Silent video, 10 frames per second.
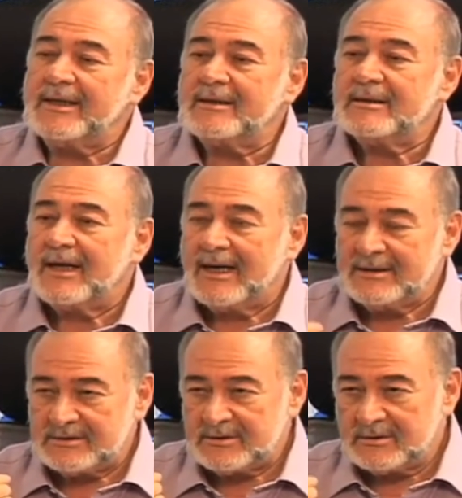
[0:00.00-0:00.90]
And
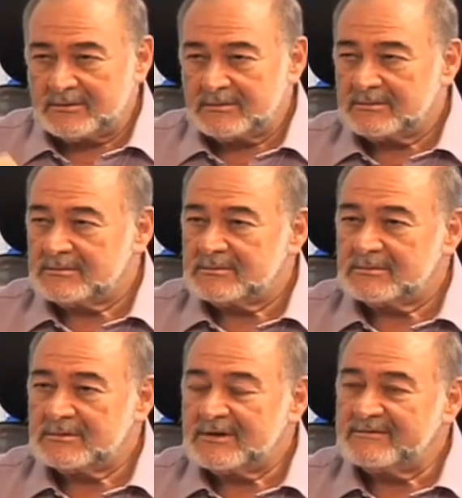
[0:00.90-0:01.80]
I saw
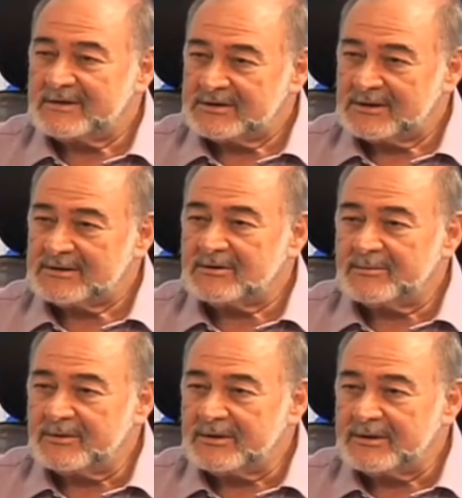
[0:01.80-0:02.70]
the evangelist
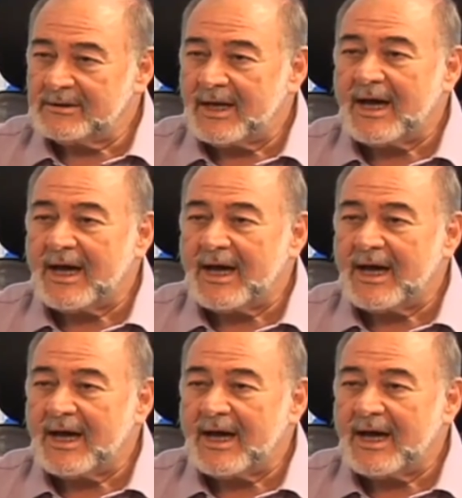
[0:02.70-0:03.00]
community,